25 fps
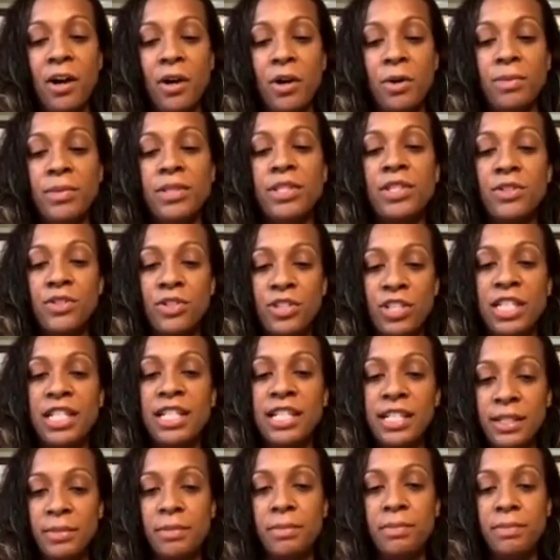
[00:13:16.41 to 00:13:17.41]
home so she
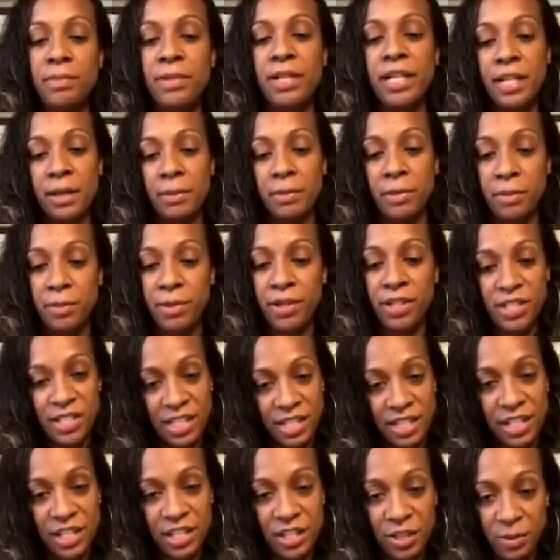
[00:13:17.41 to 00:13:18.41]
could become the
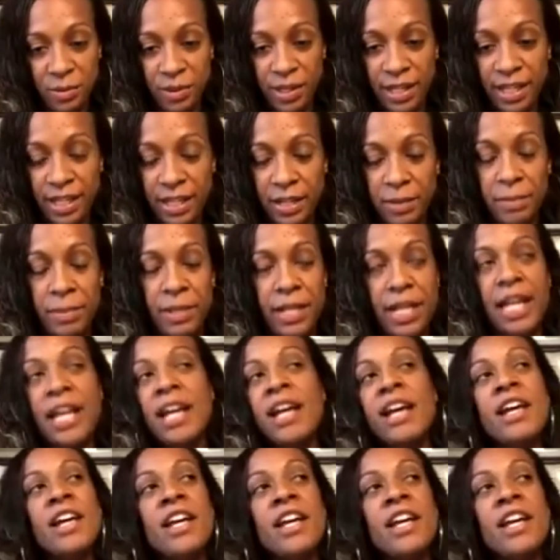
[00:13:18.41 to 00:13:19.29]
person that she wanted to be.